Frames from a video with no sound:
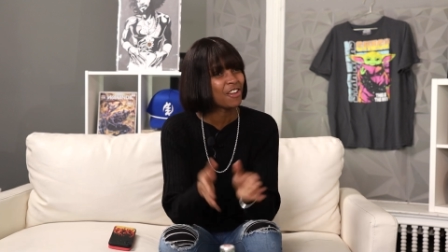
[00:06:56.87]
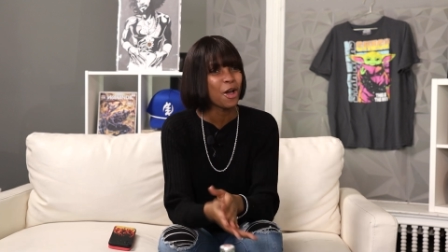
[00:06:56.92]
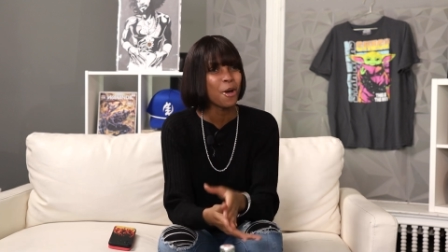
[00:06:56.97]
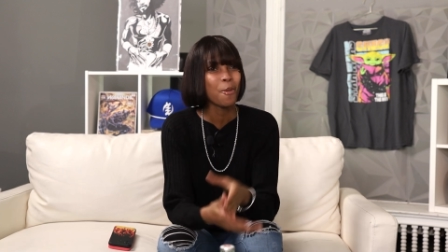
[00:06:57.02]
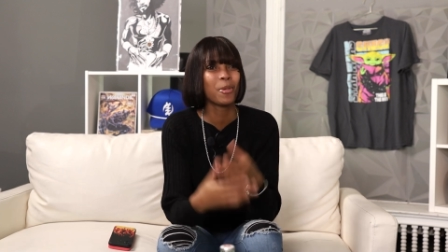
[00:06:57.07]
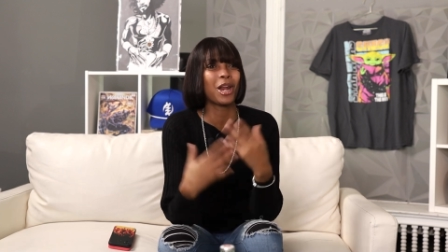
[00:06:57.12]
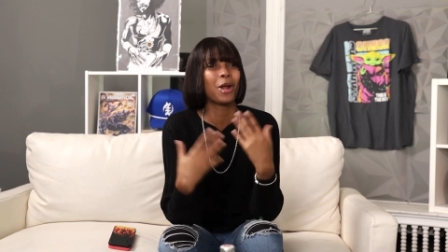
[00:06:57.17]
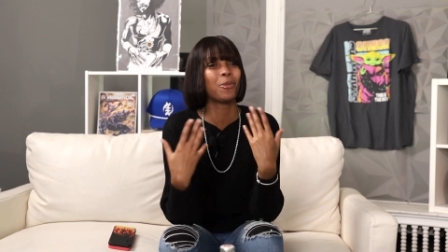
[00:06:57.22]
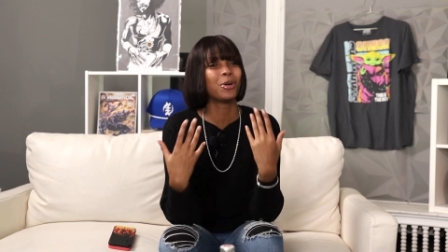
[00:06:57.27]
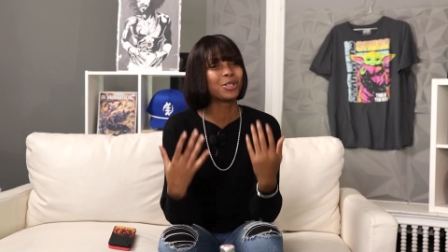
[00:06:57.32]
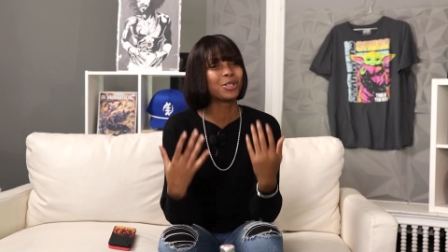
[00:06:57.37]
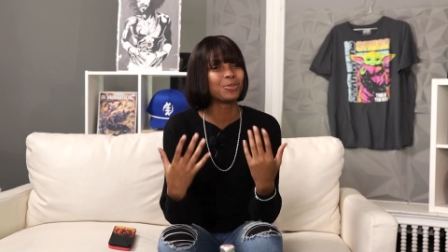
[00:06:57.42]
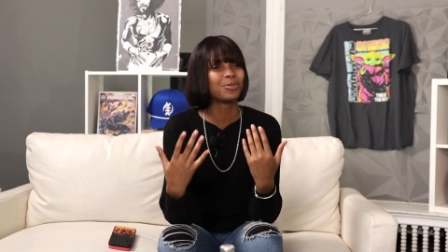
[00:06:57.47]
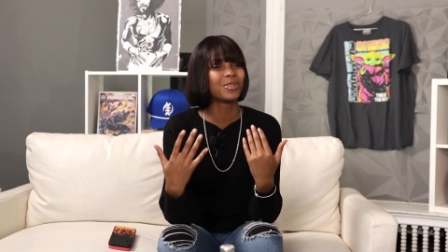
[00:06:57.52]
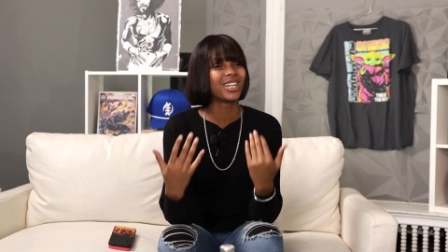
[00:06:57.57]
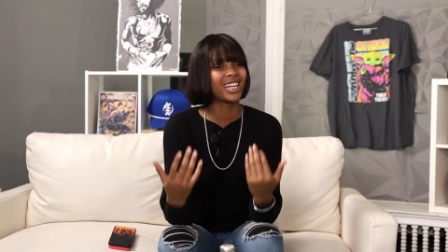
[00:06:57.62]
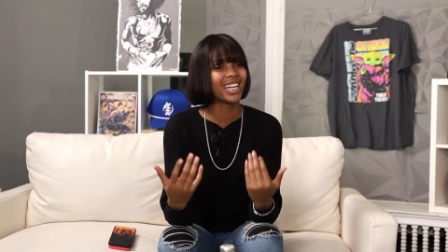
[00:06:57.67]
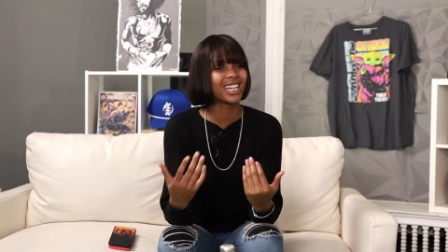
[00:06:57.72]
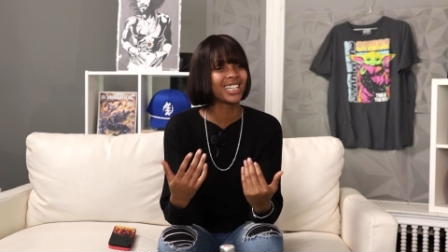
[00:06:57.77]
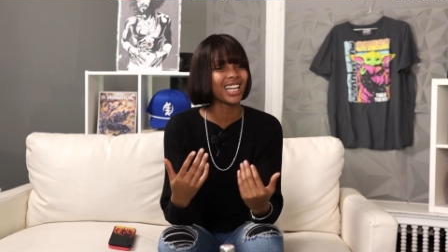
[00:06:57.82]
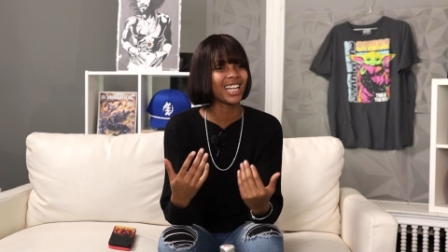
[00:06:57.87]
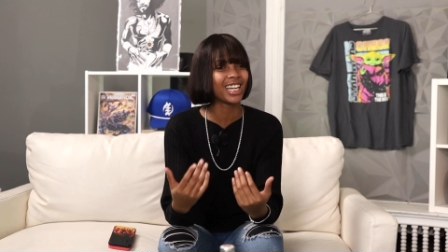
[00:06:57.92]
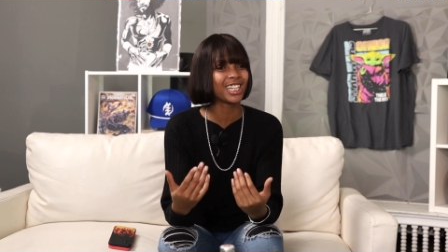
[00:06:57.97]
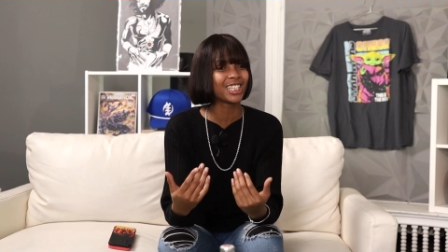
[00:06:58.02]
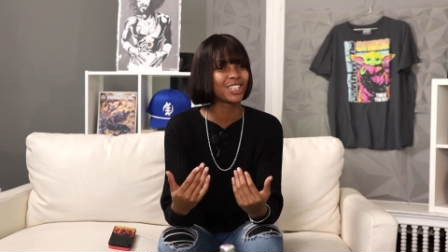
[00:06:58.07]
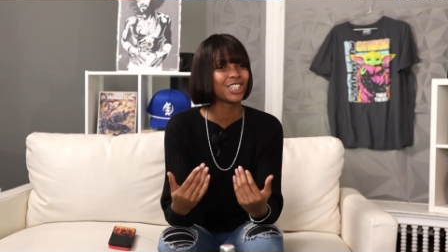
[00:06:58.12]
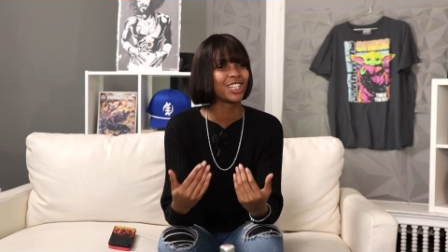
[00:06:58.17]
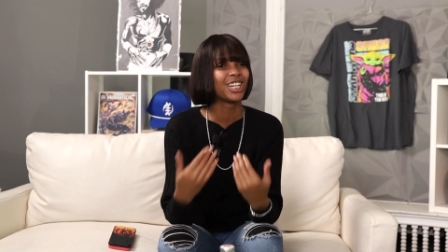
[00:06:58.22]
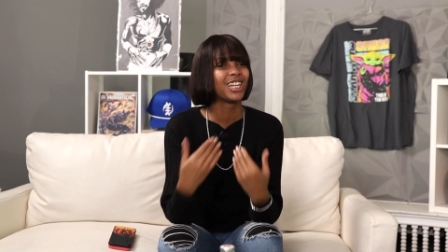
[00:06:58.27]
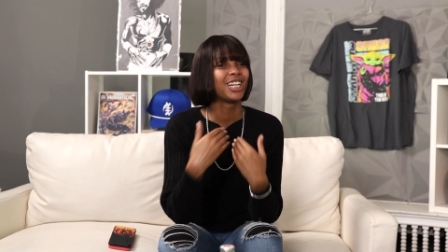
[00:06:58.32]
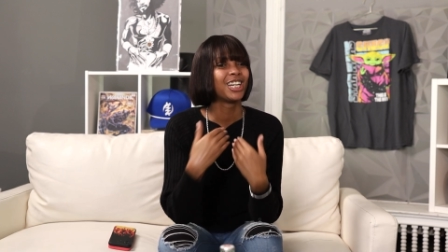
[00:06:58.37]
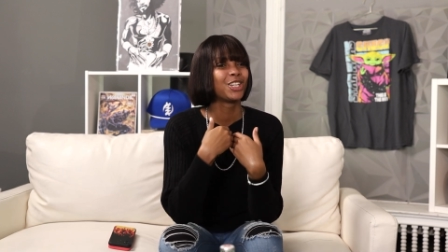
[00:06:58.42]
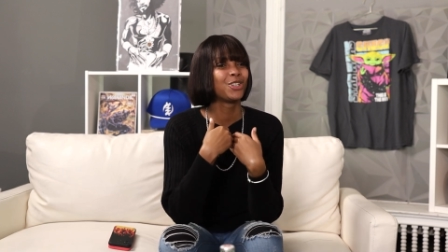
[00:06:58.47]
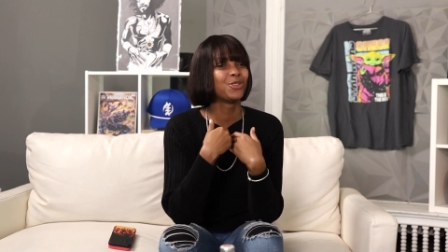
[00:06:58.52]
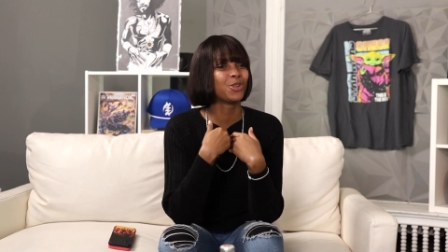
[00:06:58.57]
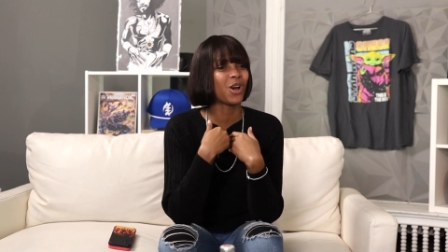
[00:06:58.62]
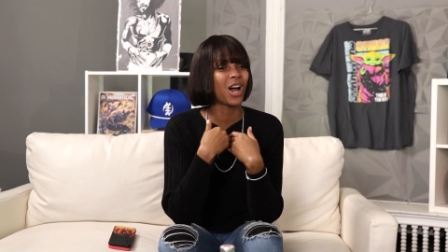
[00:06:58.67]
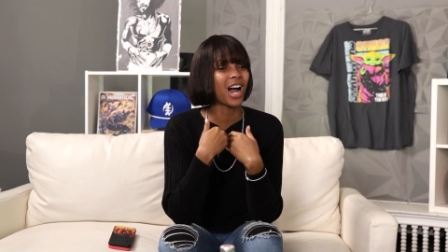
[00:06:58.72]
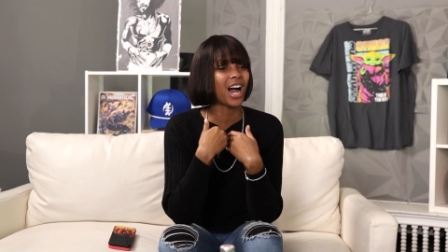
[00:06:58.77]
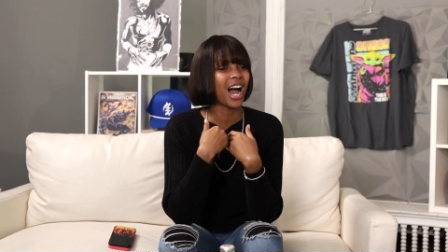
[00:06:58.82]
But I want them to hear like, you
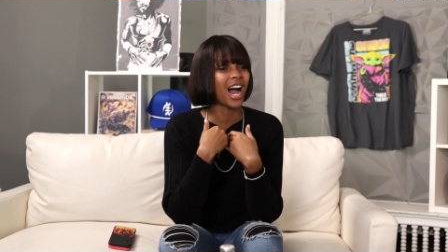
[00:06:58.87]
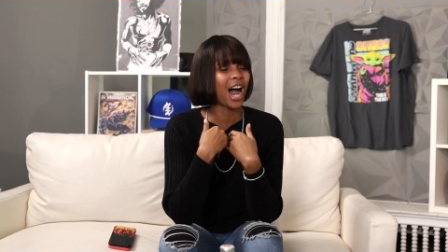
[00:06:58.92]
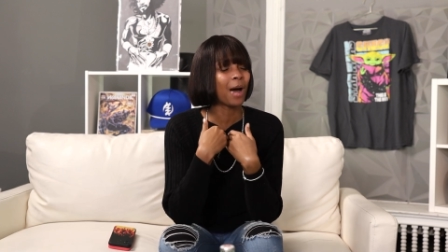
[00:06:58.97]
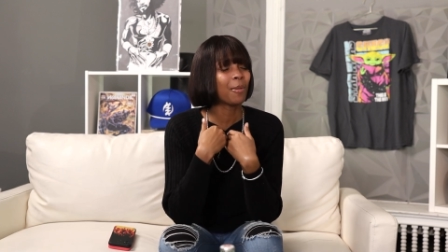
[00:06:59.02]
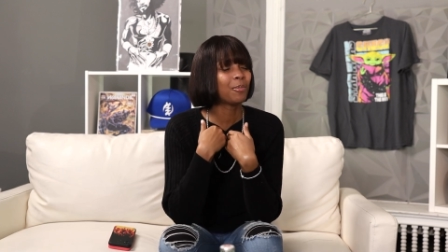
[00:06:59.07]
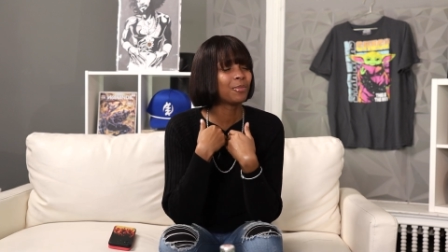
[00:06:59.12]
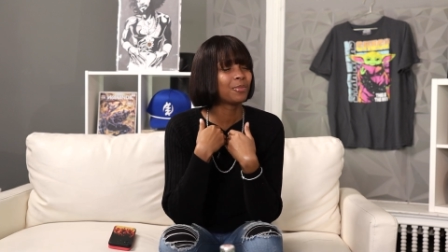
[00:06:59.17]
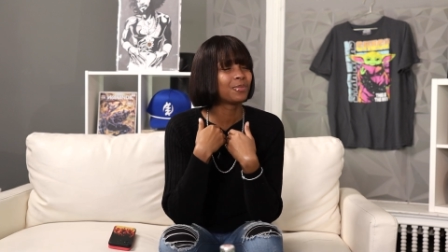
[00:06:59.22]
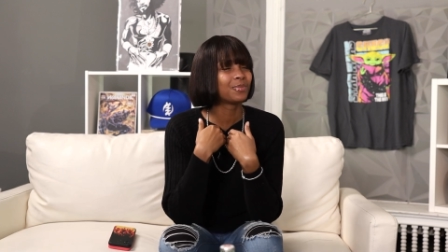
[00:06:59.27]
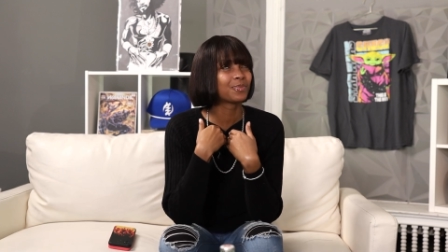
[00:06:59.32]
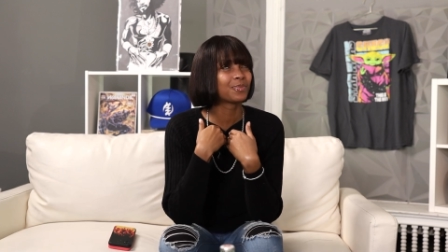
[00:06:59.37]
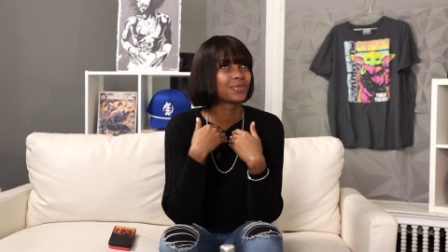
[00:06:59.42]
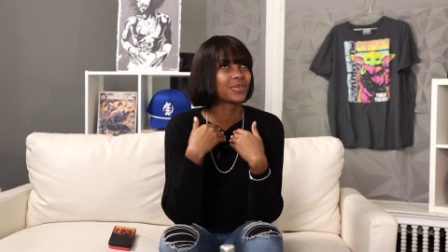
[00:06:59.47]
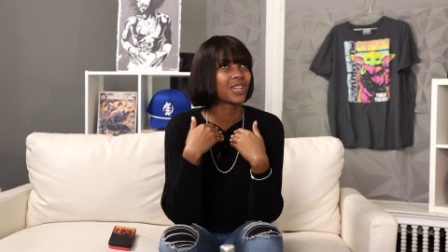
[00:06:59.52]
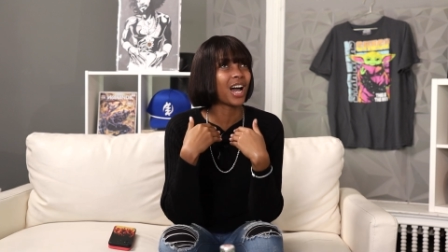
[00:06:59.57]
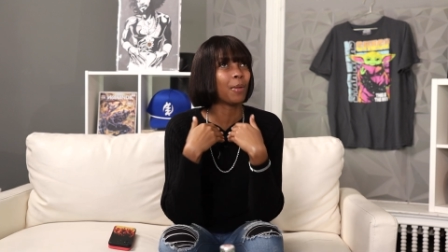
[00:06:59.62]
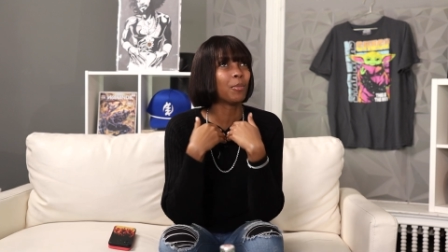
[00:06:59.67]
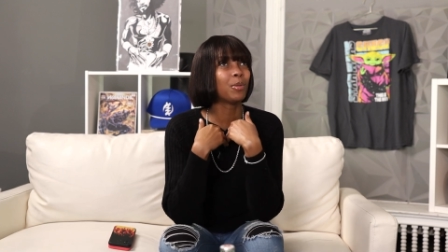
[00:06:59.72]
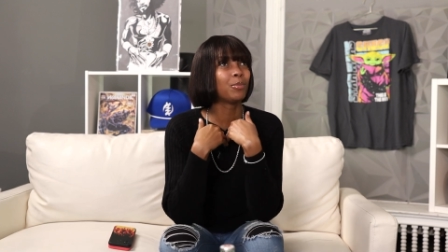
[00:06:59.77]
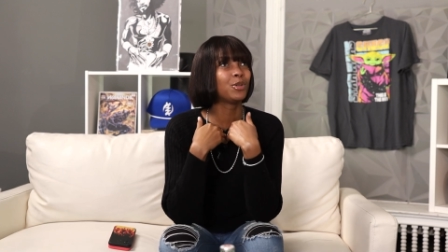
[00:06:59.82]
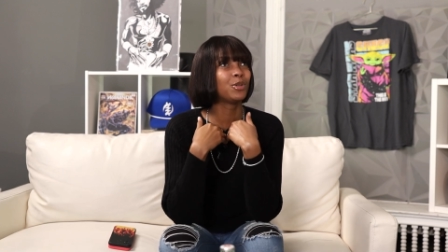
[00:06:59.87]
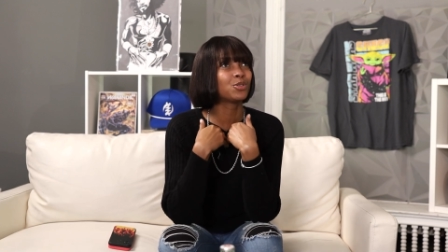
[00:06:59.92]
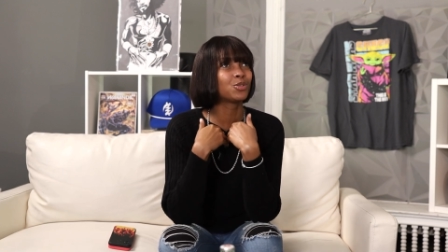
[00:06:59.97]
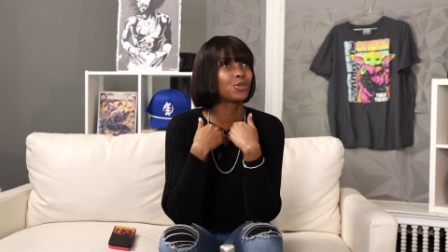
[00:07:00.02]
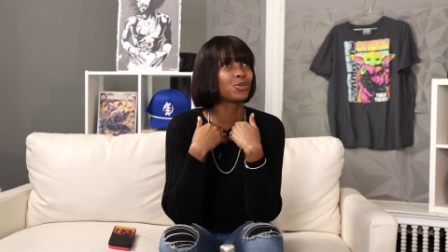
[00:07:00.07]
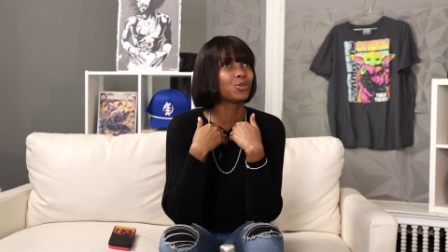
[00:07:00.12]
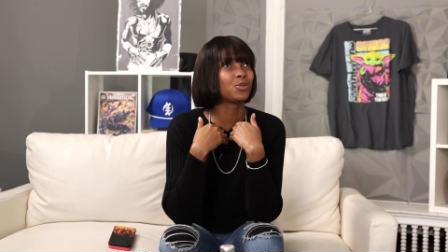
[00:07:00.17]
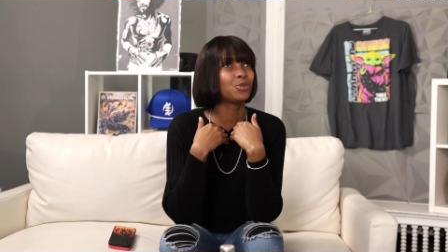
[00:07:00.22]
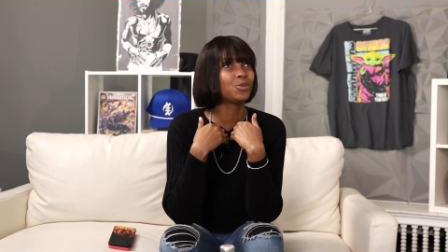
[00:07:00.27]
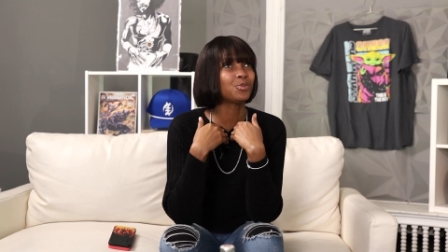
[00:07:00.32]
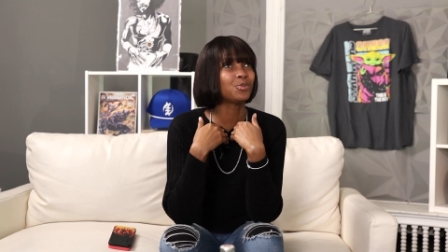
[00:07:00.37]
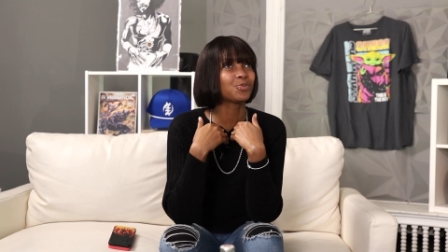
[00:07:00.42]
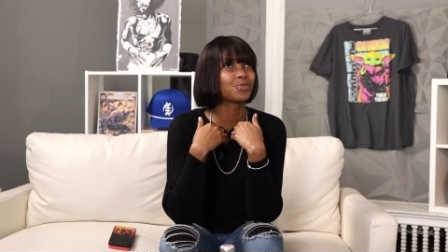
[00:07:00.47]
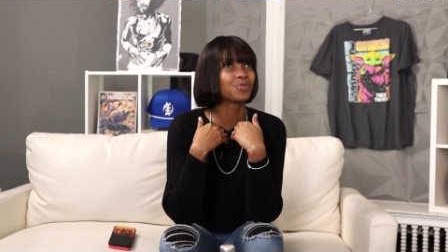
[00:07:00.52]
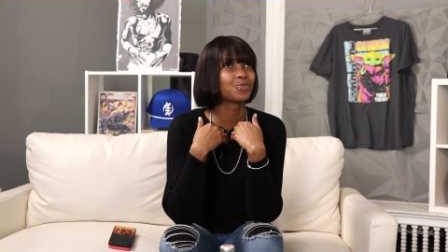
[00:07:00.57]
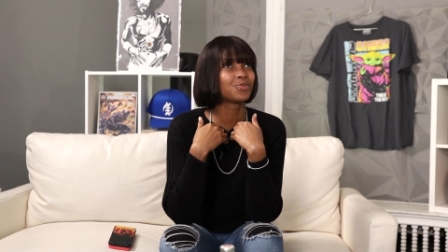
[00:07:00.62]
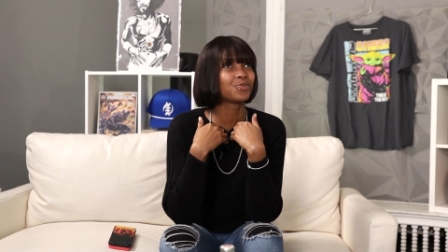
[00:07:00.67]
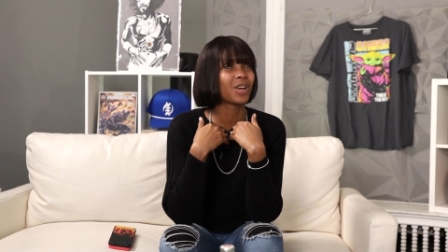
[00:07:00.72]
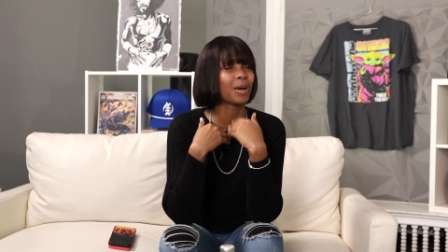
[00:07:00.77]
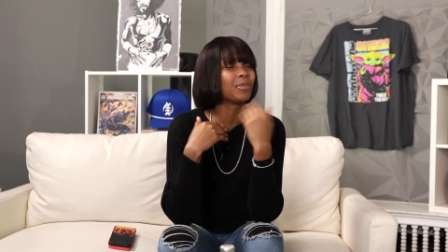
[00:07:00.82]
know, I'm
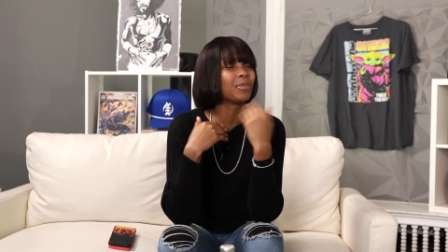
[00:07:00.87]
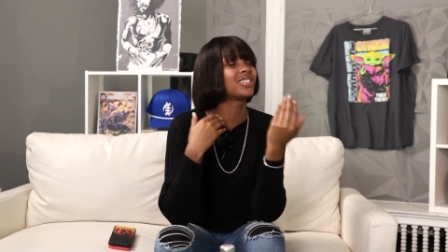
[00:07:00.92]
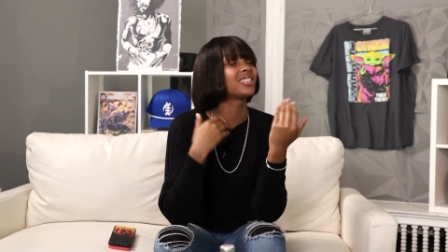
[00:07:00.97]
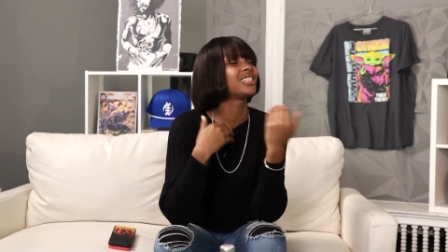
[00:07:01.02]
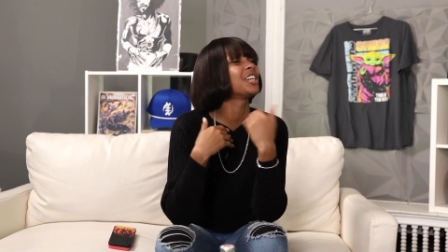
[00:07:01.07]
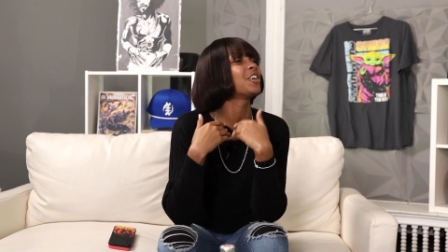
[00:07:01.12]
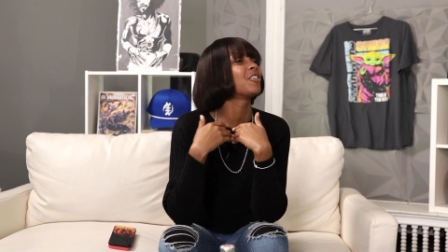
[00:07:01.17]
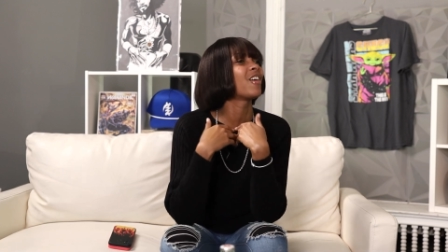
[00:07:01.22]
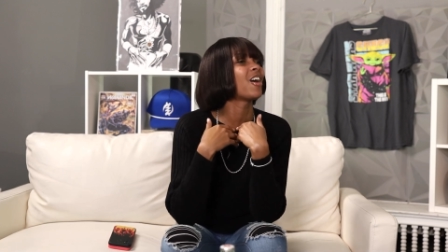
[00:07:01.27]
a singer at